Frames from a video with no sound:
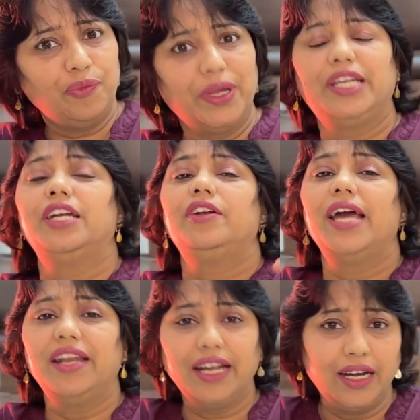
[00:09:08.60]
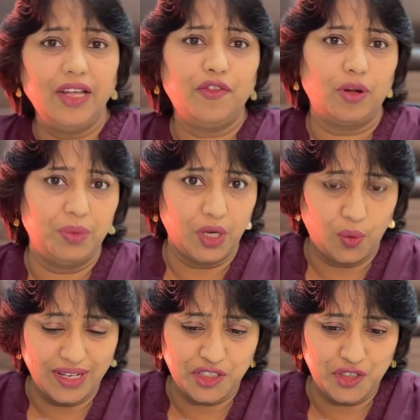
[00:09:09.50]
picked it directly from the
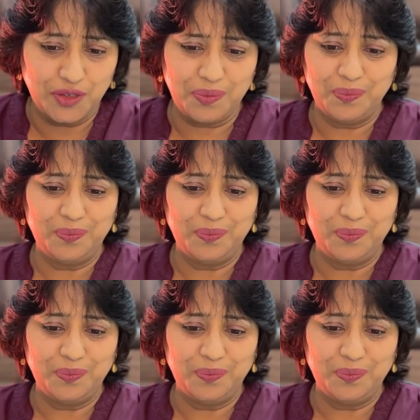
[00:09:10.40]
question.